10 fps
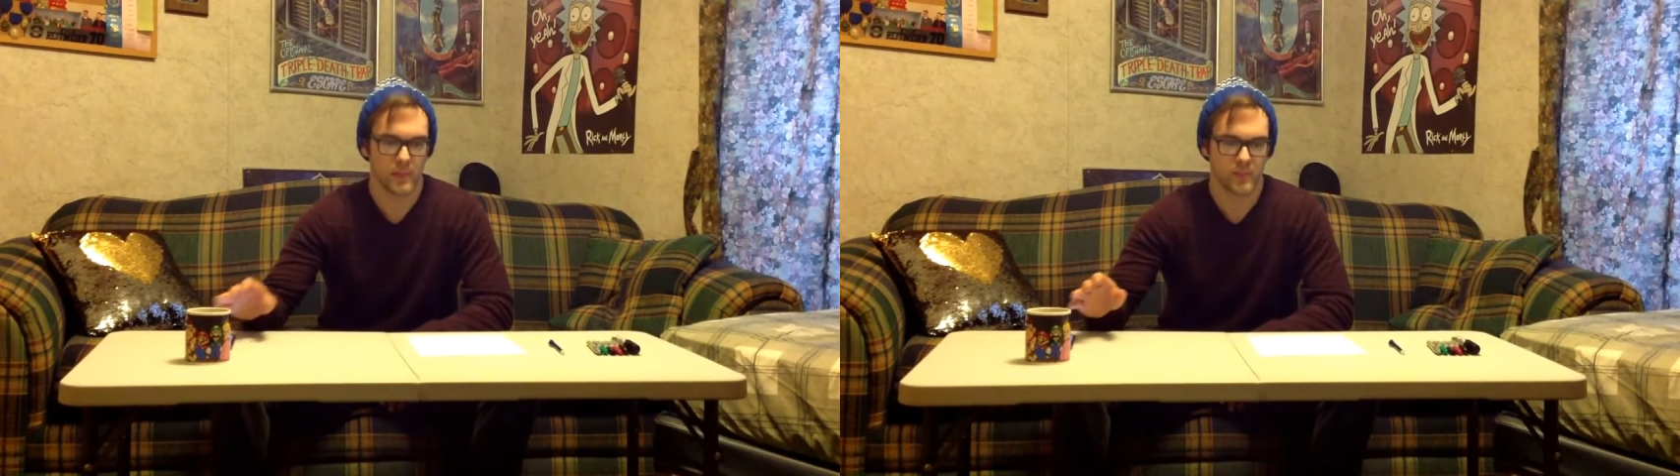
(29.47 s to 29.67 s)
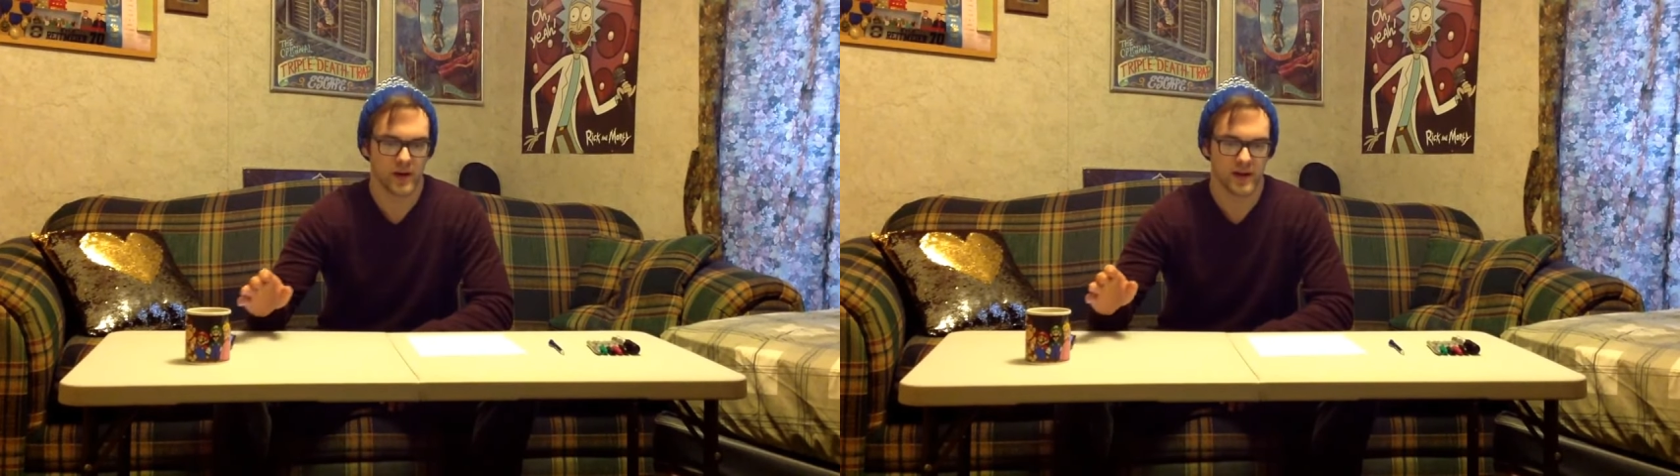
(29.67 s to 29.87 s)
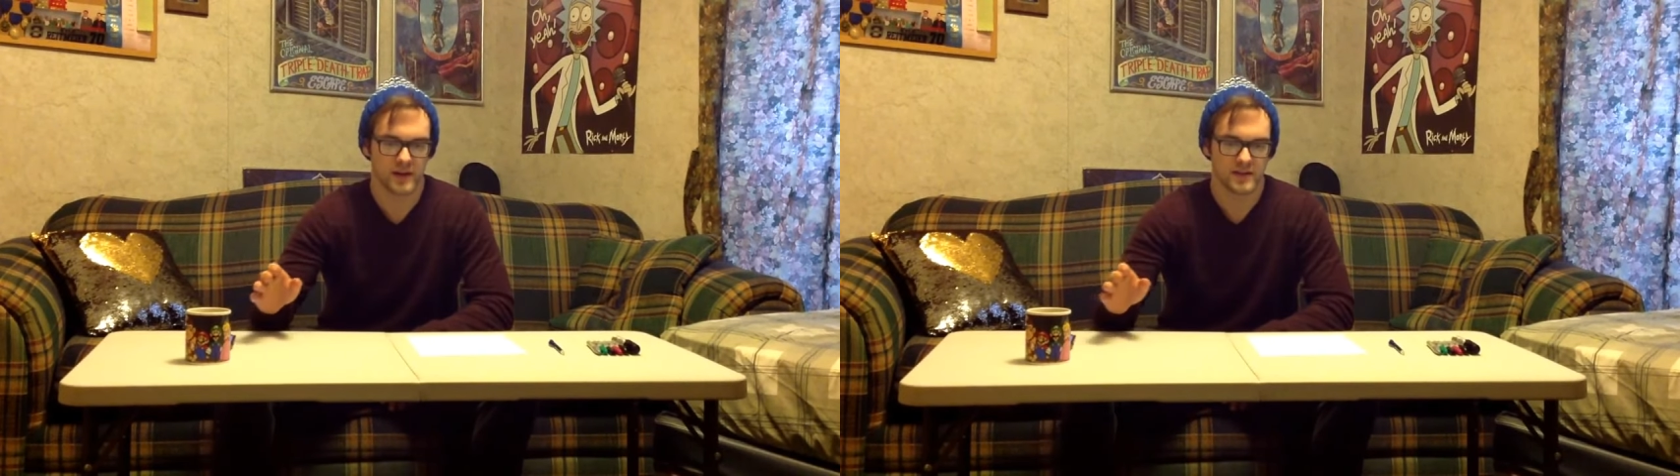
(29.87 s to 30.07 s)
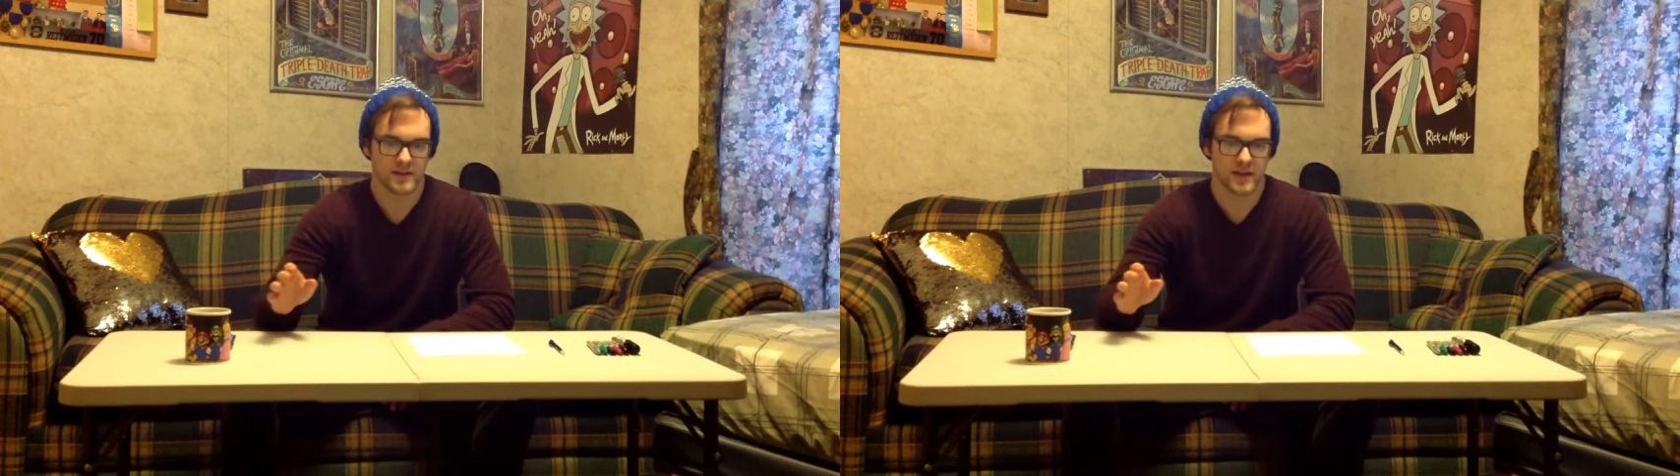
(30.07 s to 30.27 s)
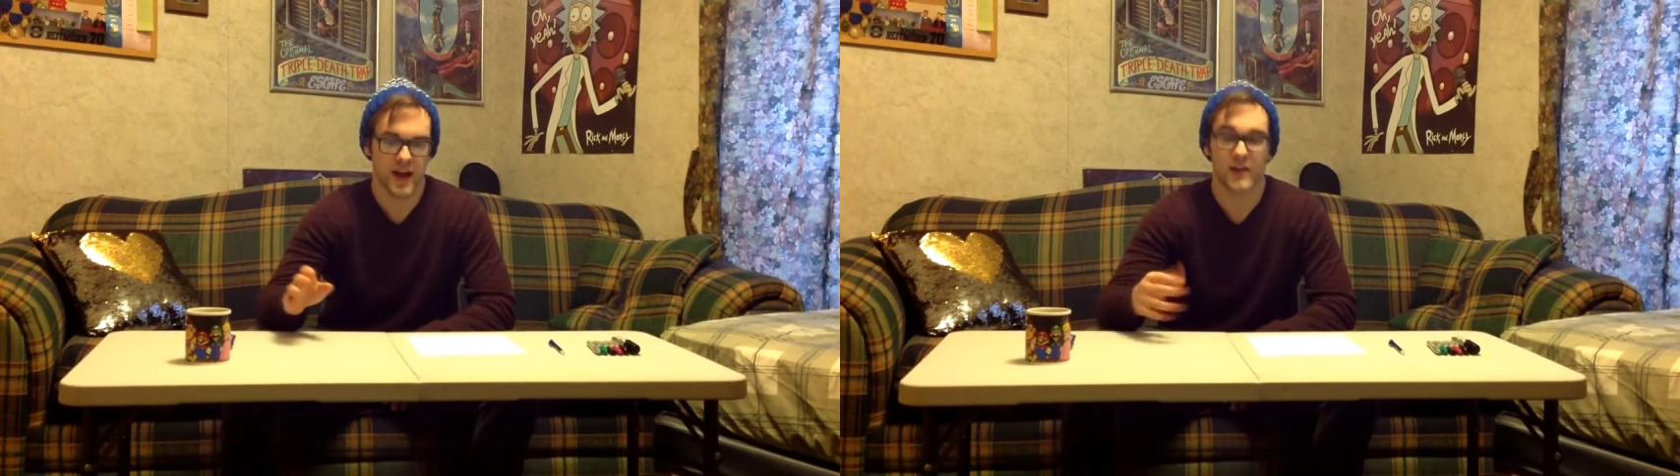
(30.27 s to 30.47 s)
but
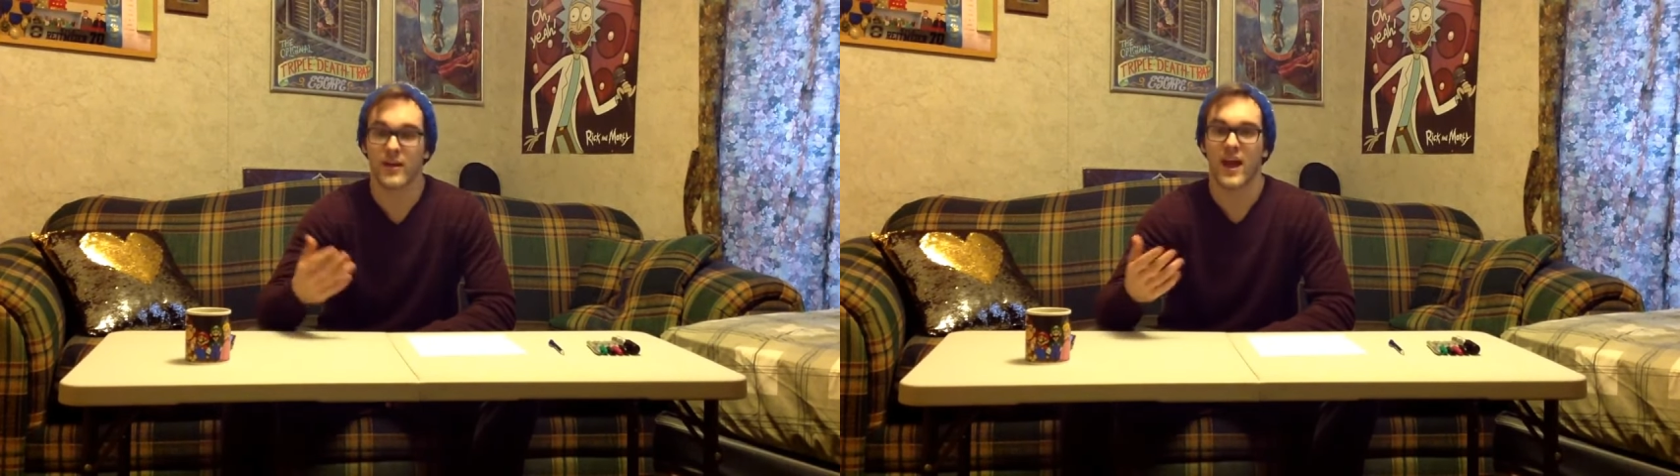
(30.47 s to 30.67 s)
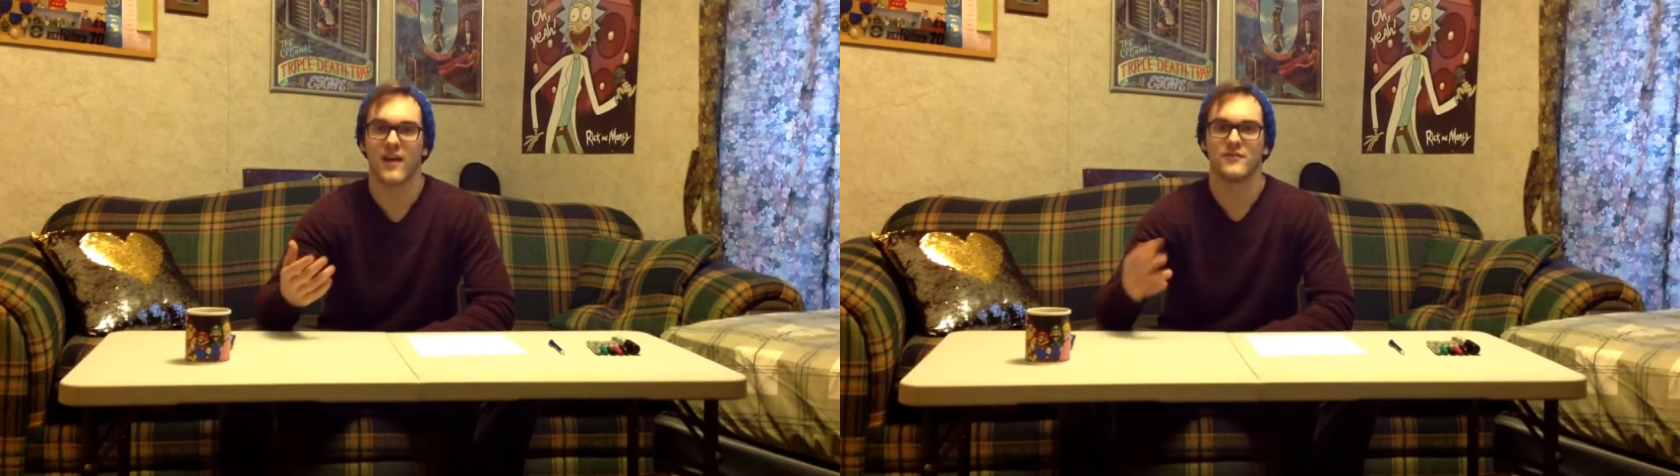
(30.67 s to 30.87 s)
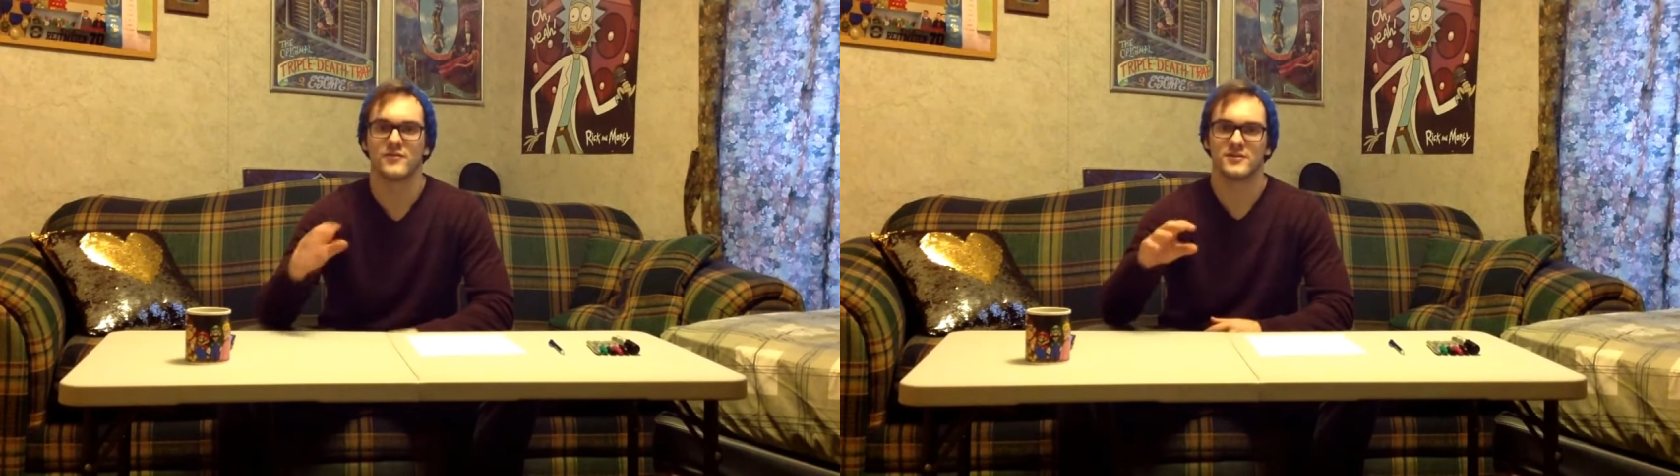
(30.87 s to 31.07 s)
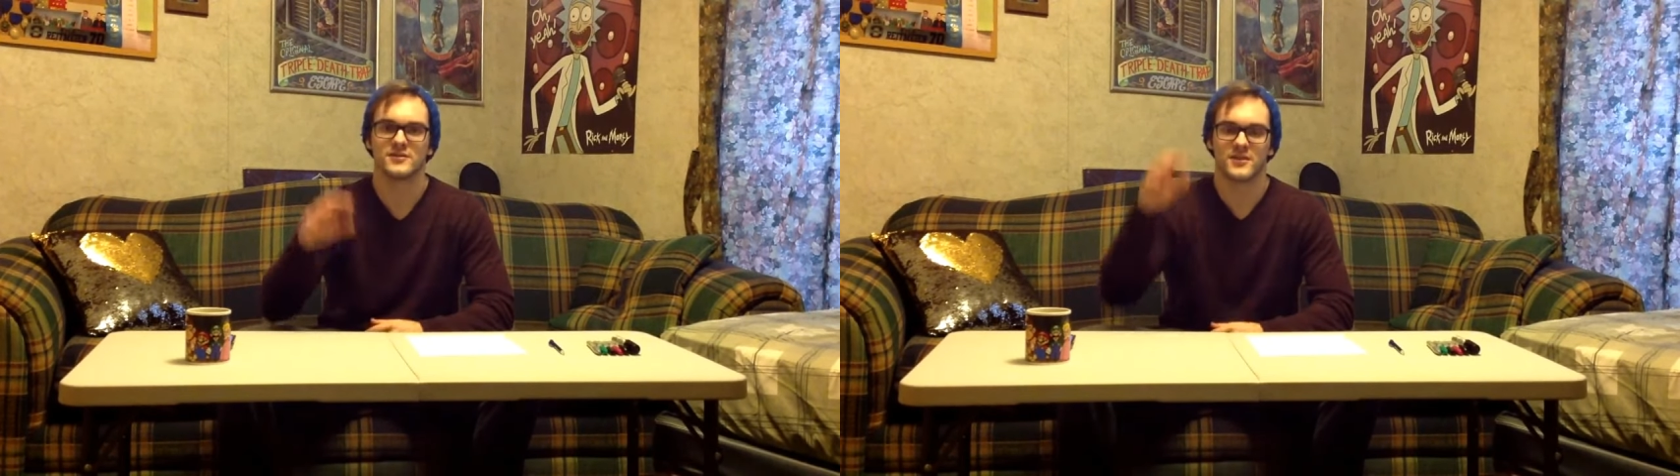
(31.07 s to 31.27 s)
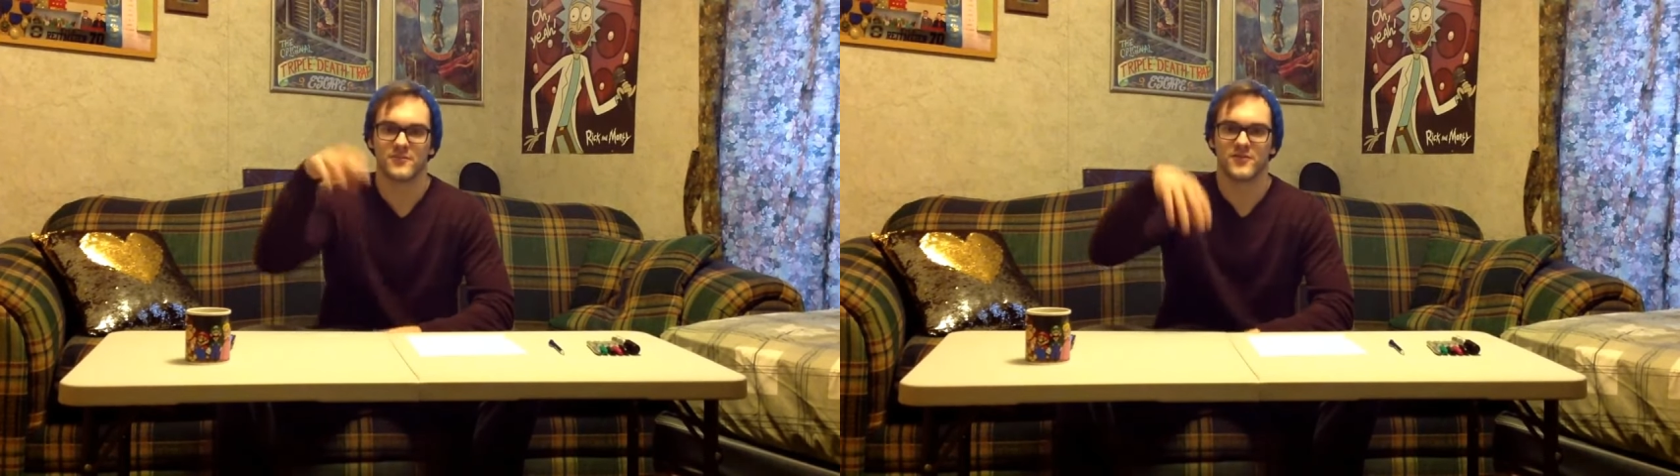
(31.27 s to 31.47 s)
I don't have some